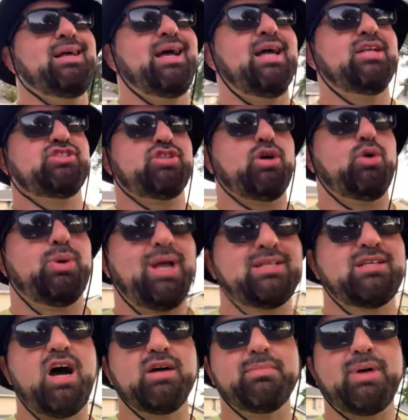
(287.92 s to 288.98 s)
And so when I
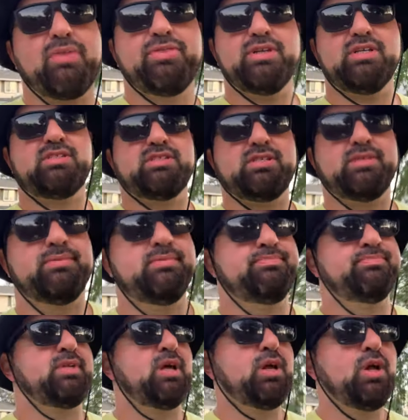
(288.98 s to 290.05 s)
talk about this
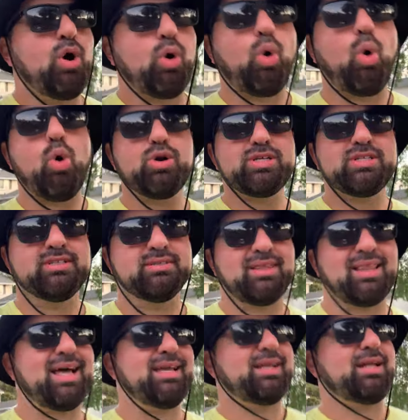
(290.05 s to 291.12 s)

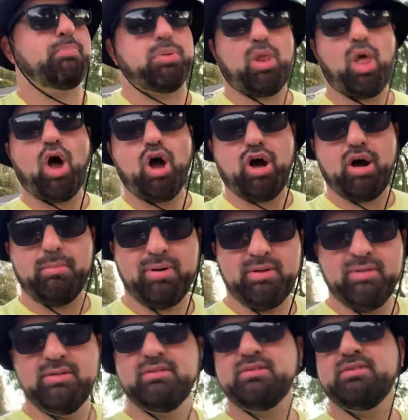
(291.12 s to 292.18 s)
accordion-like blob
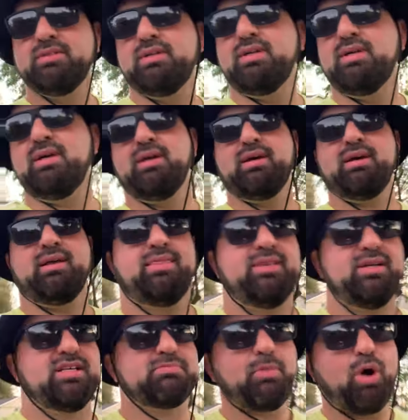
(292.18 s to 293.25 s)

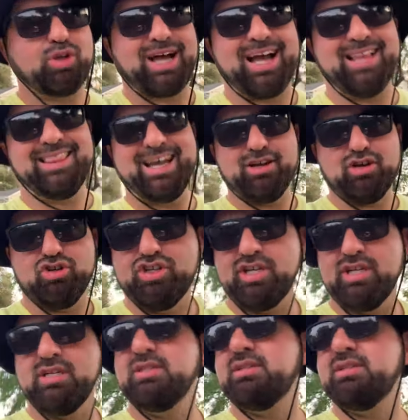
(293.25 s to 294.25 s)
that is multi-layered,